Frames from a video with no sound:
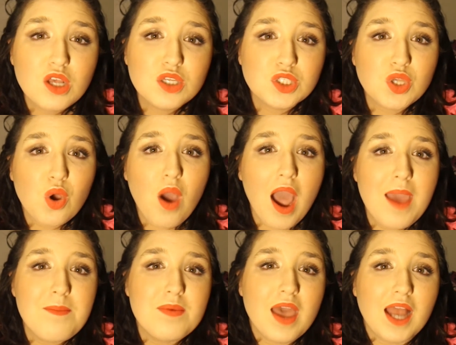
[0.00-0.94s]
So,
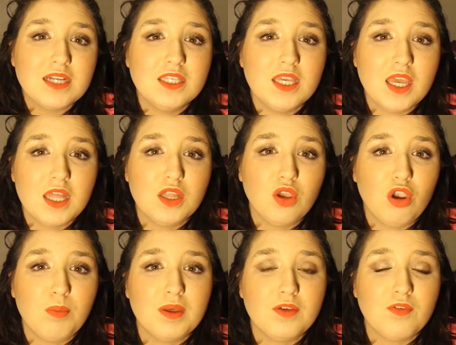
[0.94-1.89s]
I'm actually in the
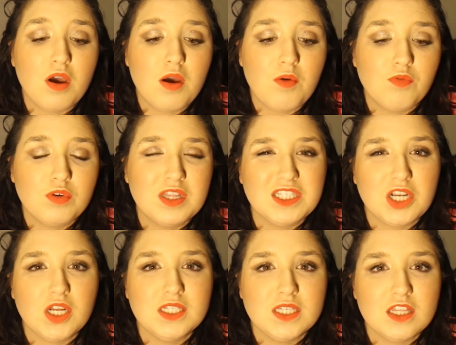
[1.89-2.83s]
group for the
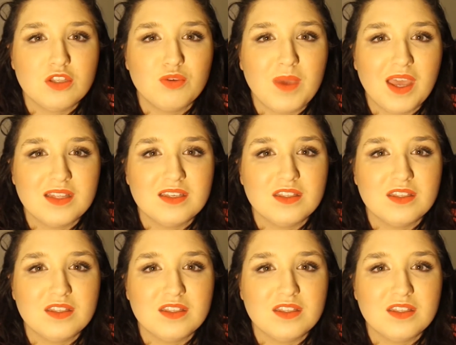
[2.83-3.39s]
January 10th through May 18th